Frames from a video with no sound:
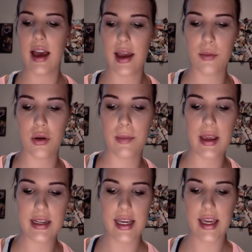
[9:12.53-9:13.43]
I'm going to
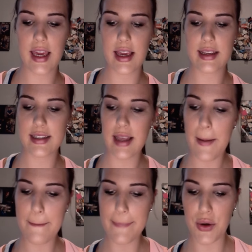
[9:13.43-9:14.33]
be picking
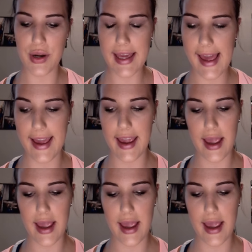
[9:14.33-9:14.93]
some Mary Kay